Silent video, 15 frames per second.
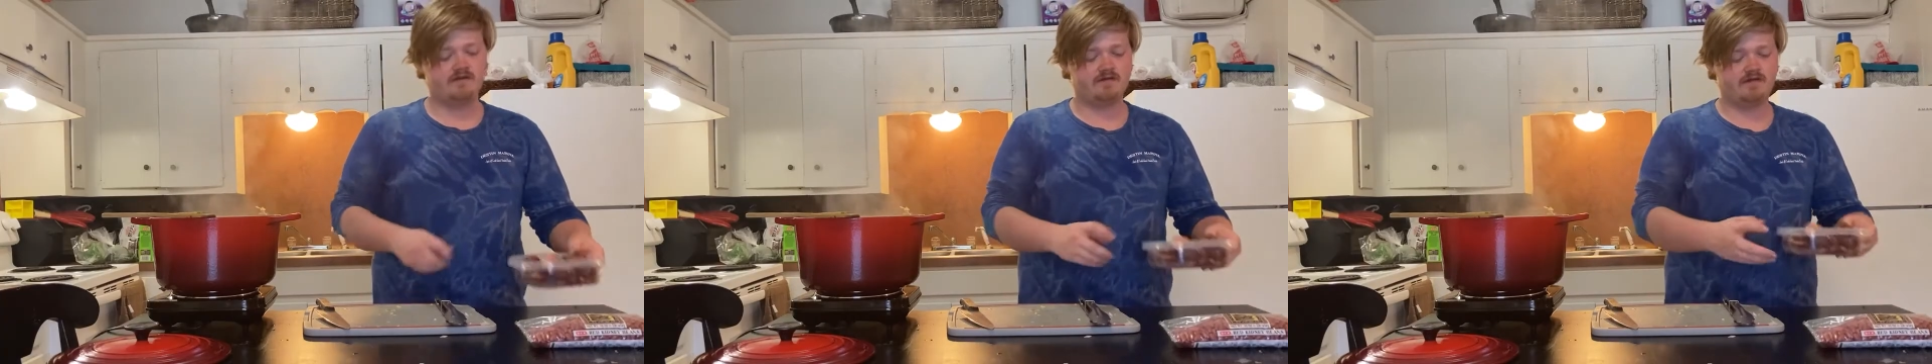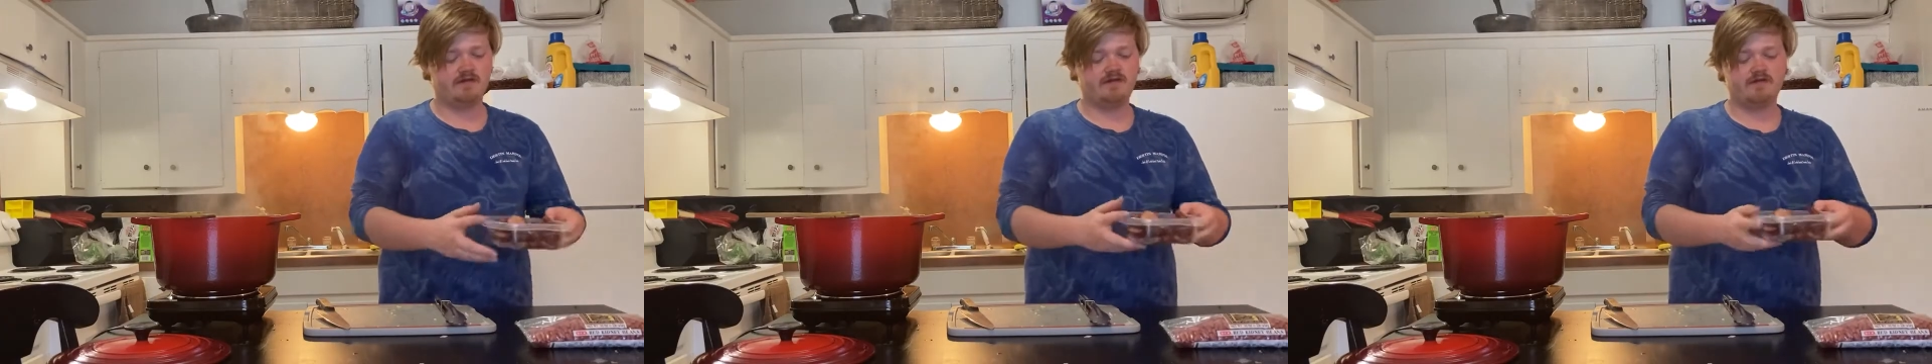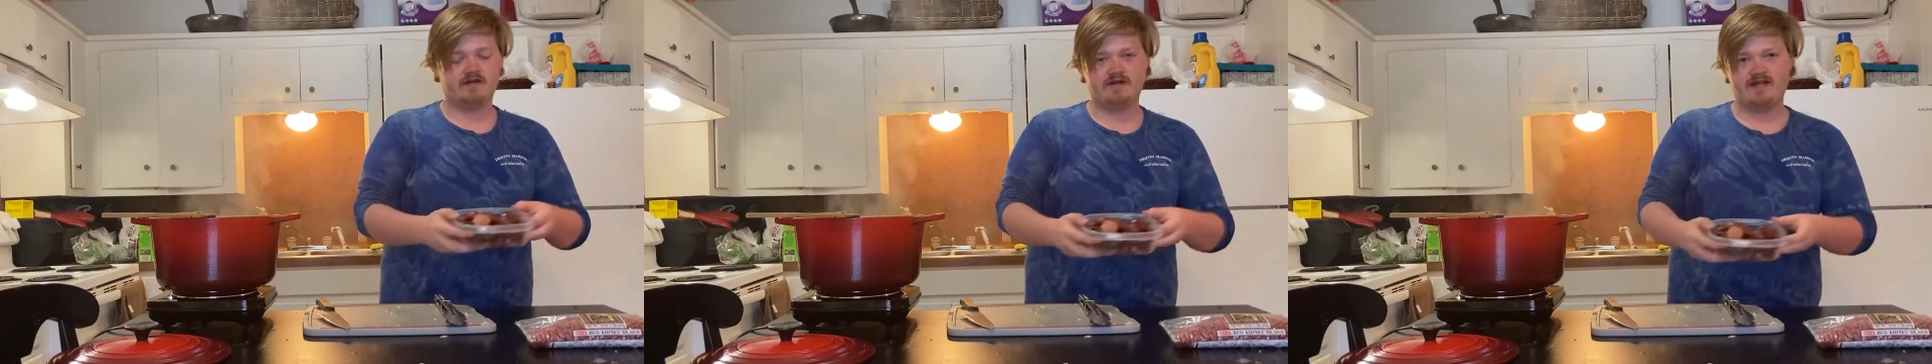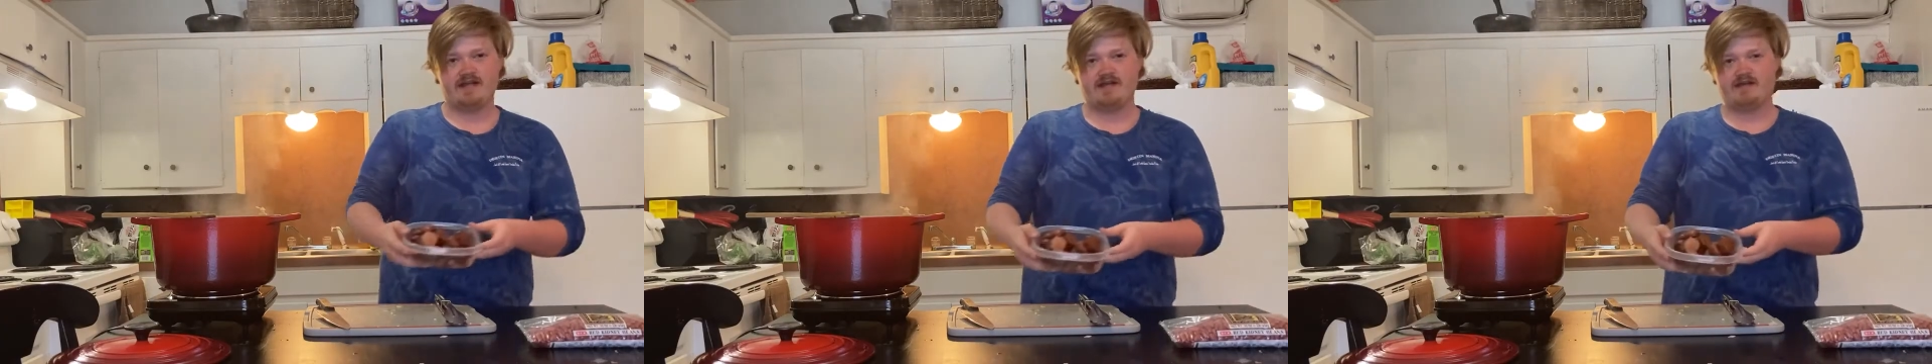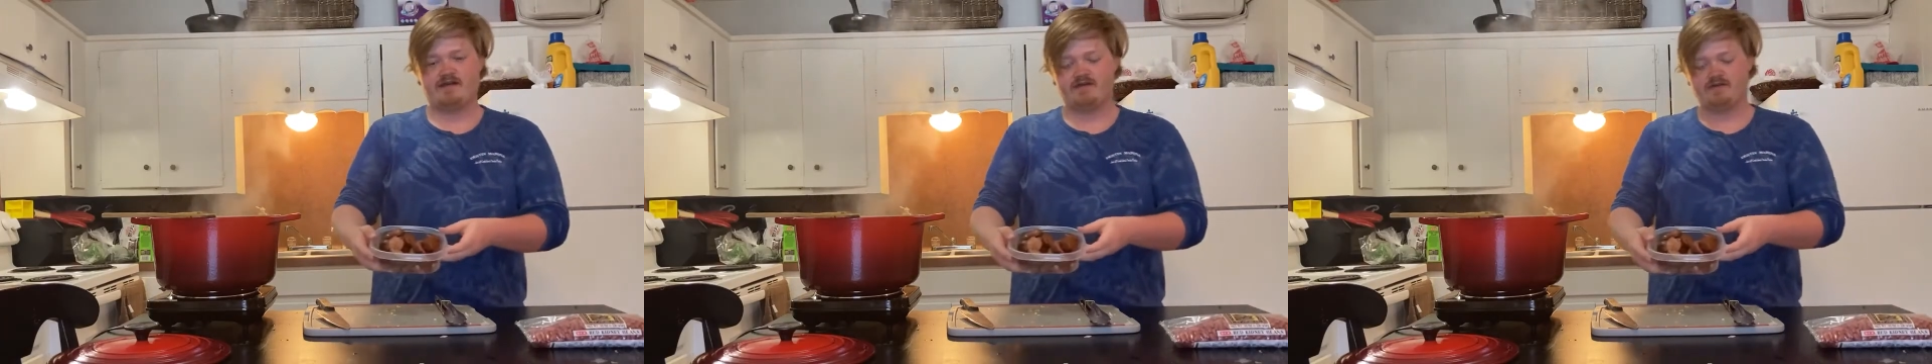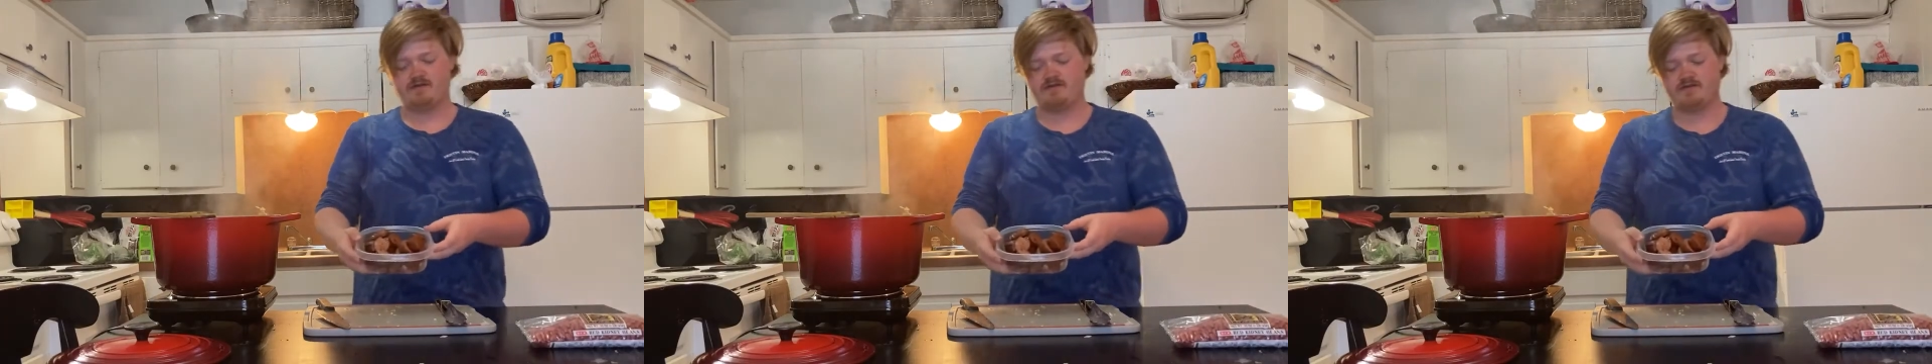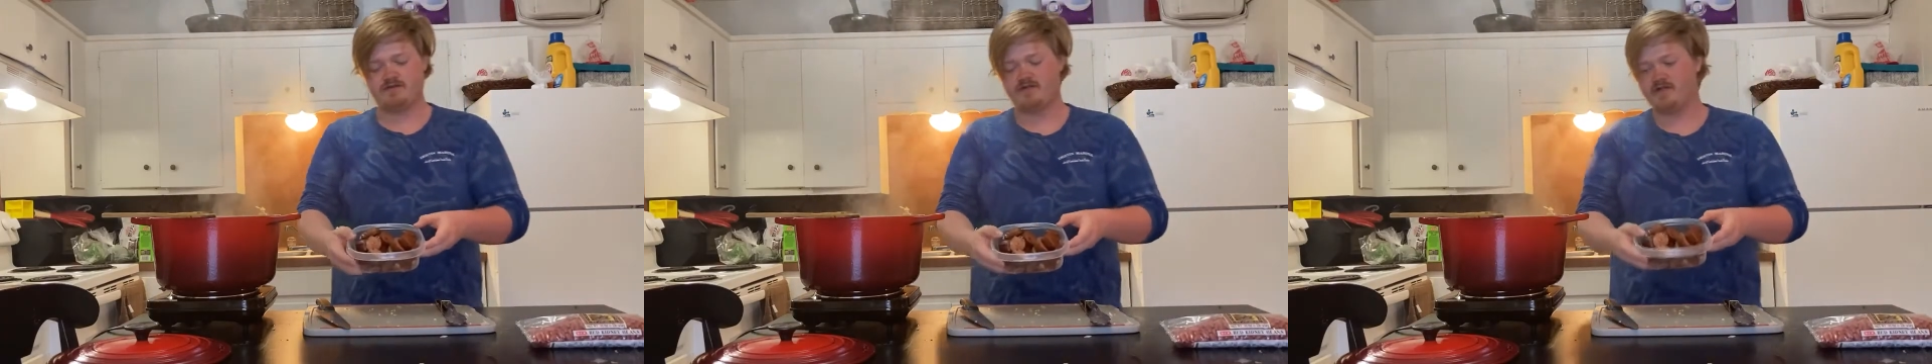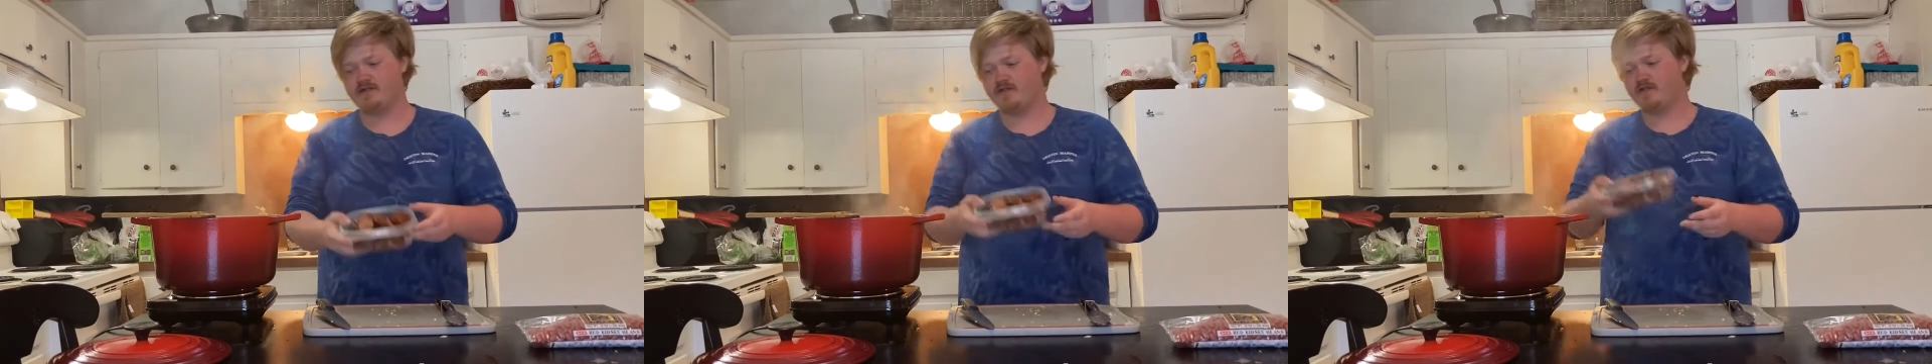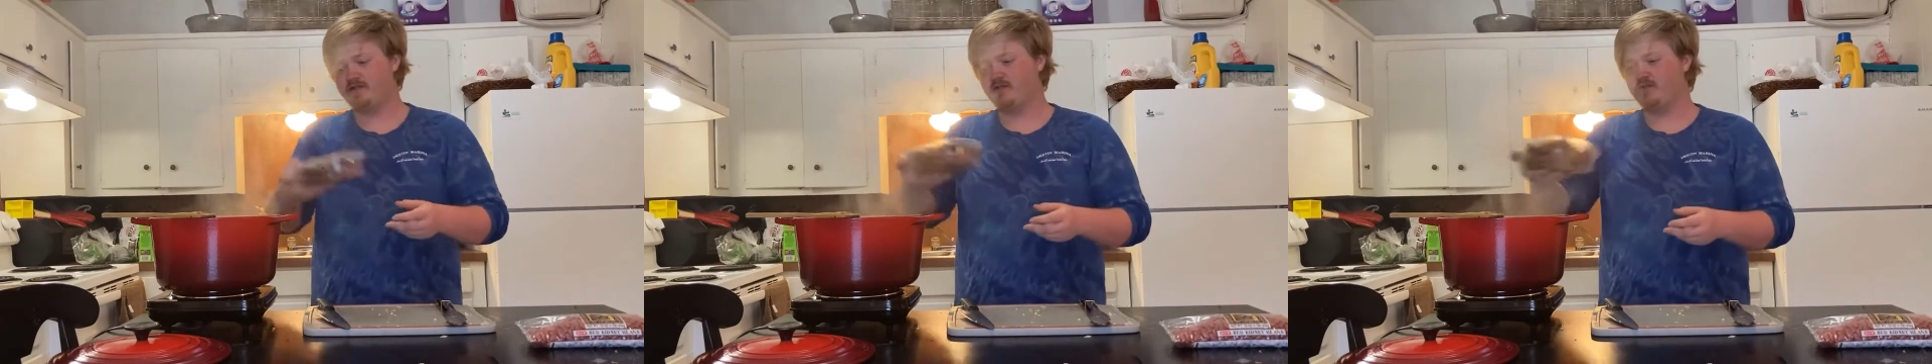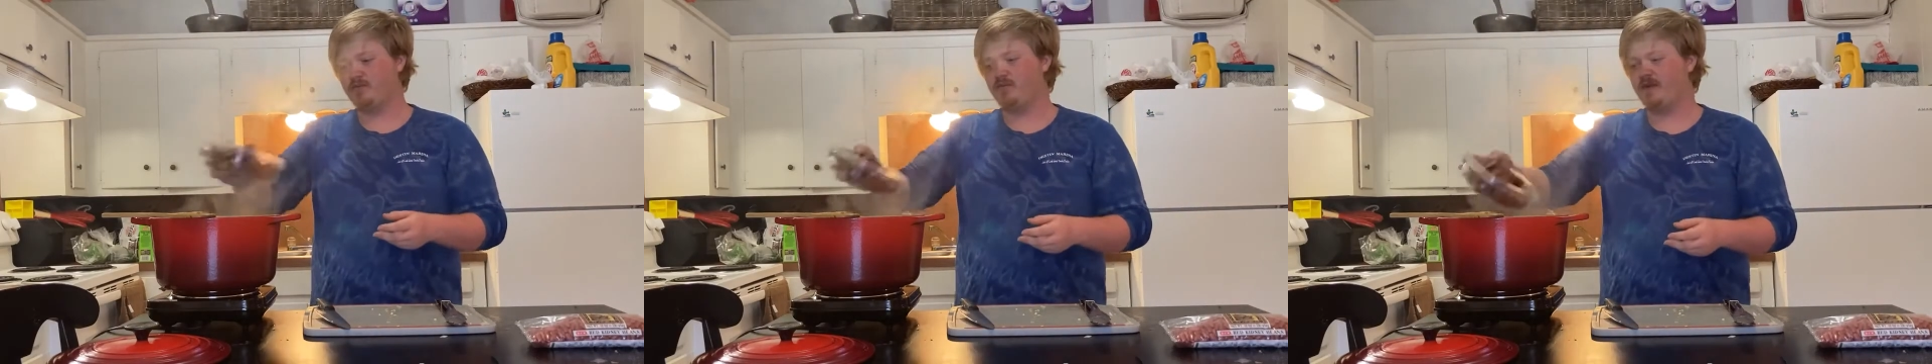Okay, you're going to add your
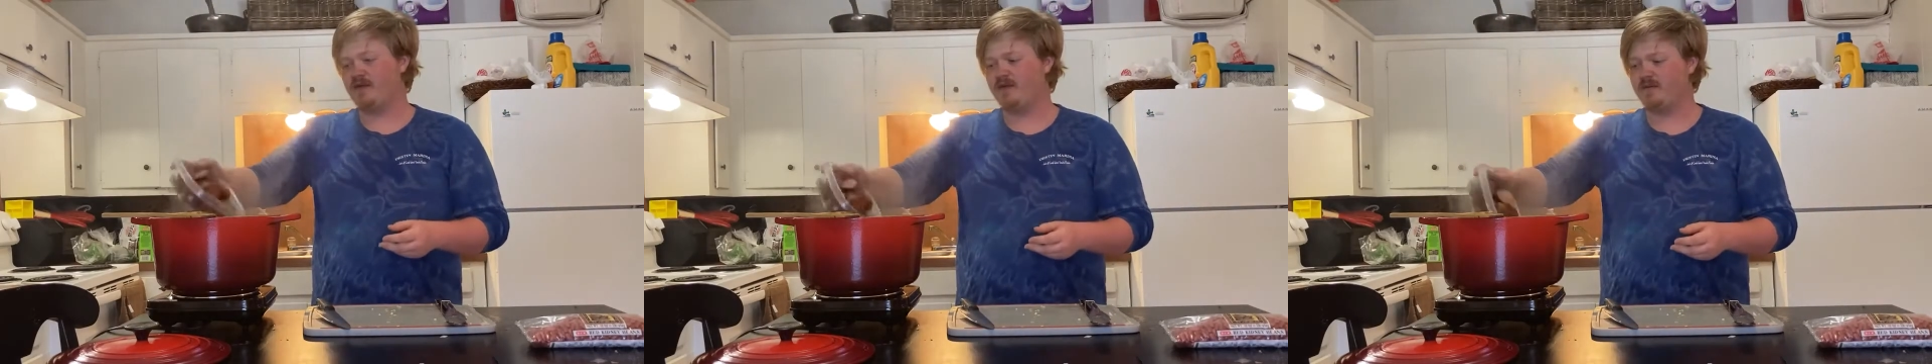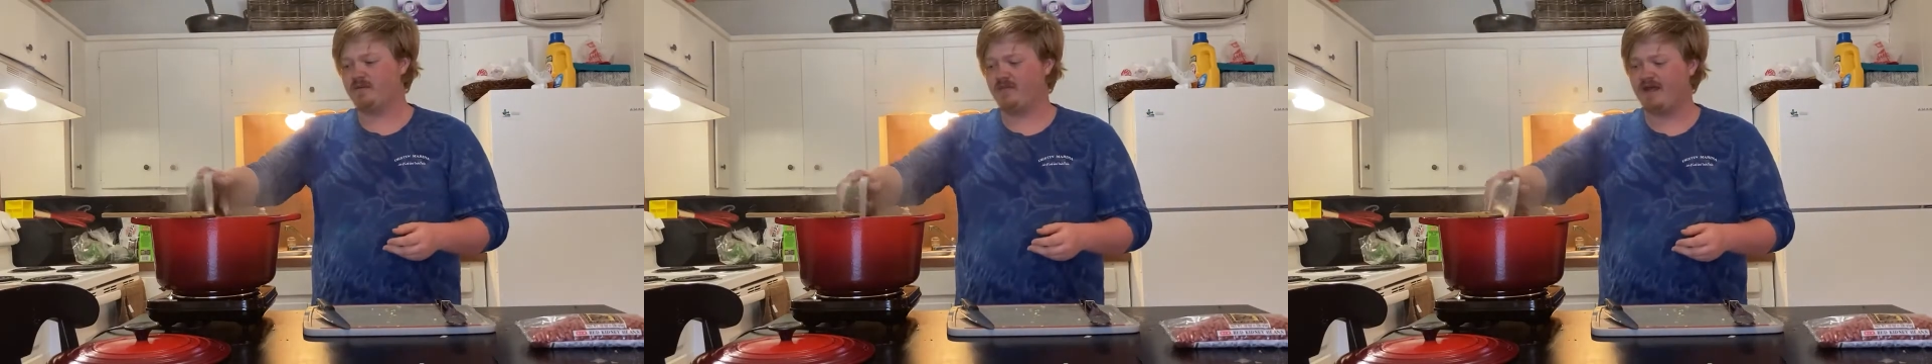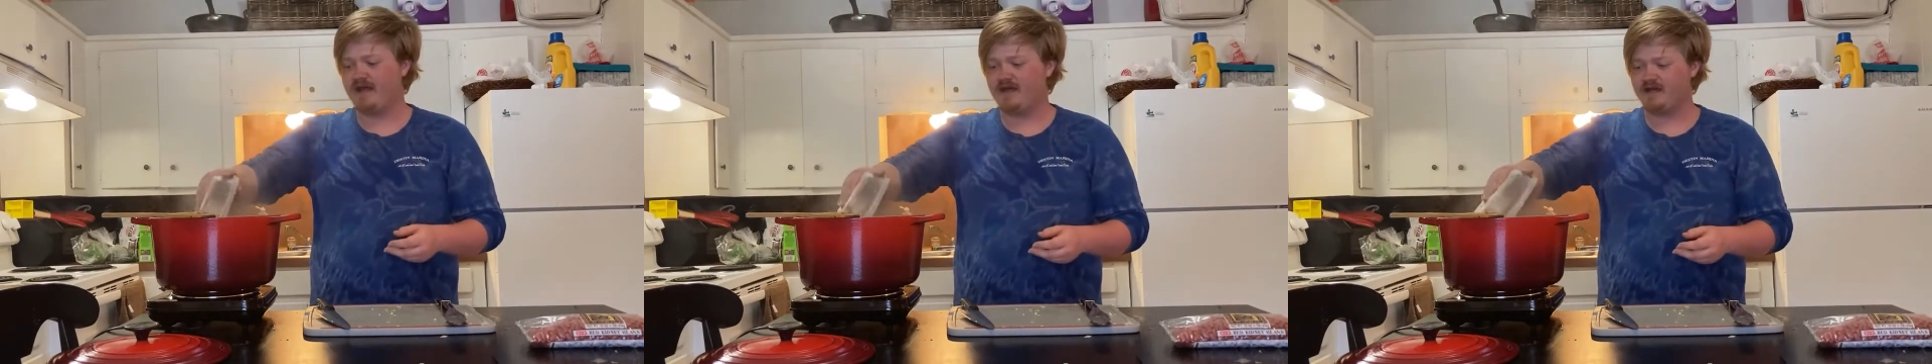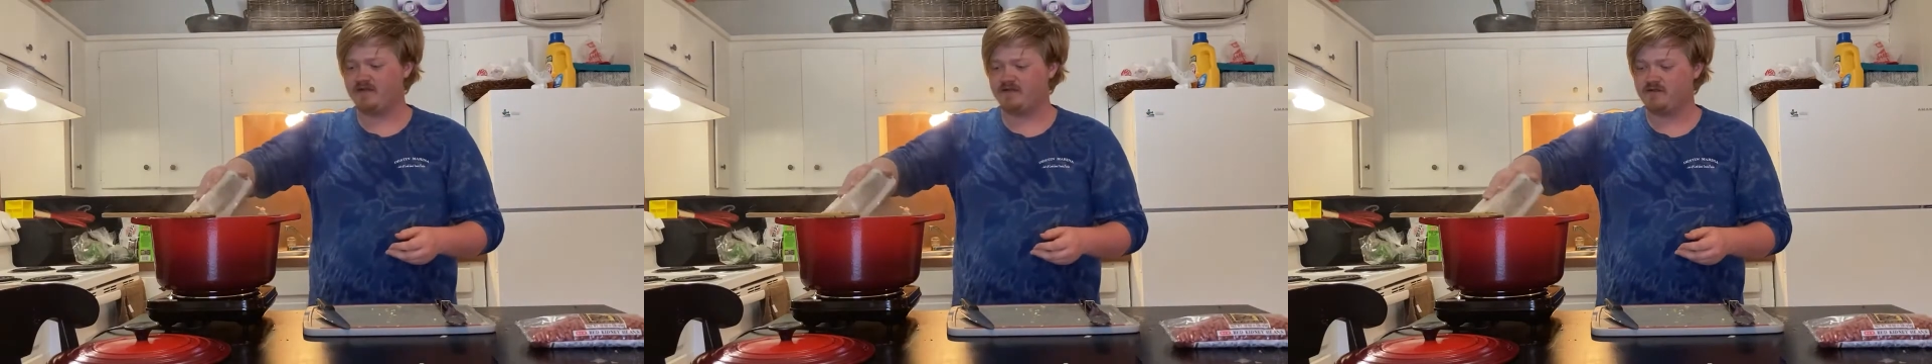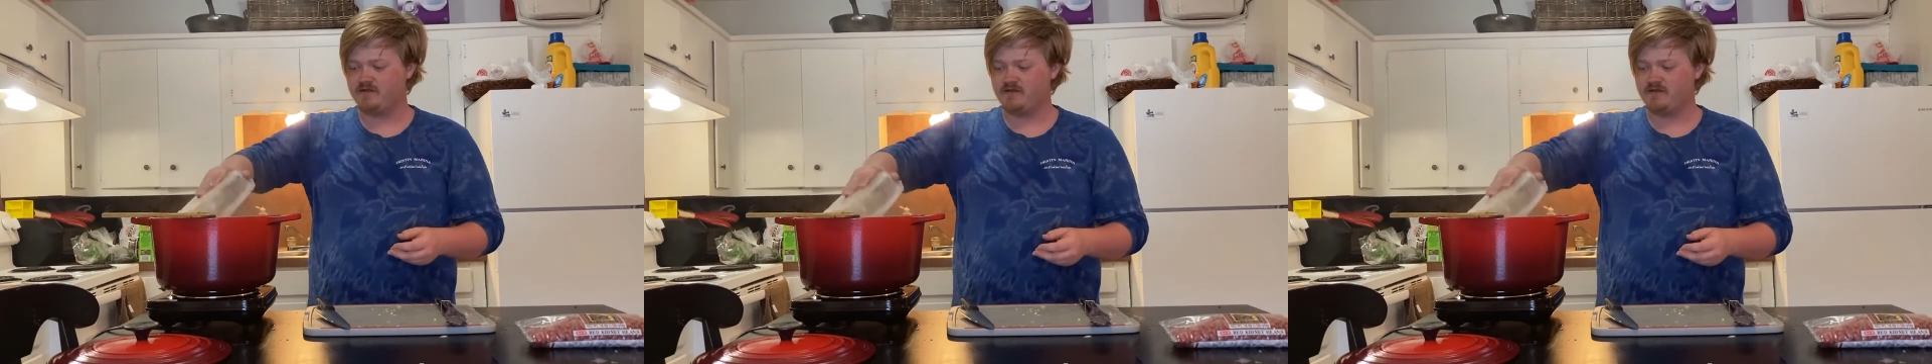sausage and your bacon back